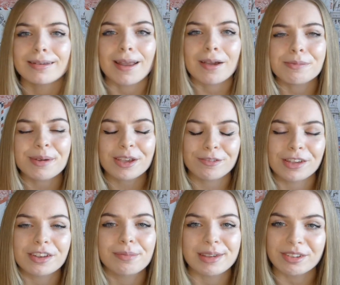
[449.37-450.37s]
Now you might have
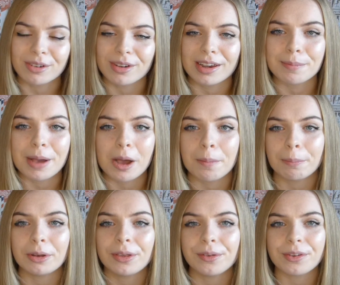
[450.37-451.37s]
heard me talking about a
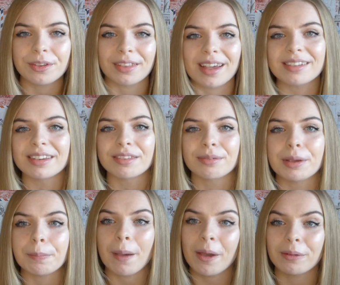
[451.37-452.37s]
blue two thousand
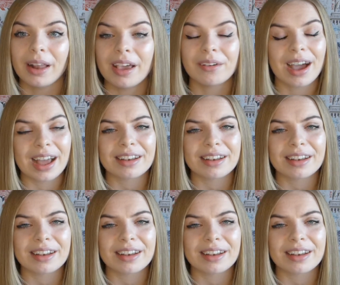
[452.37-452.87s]
three Polo,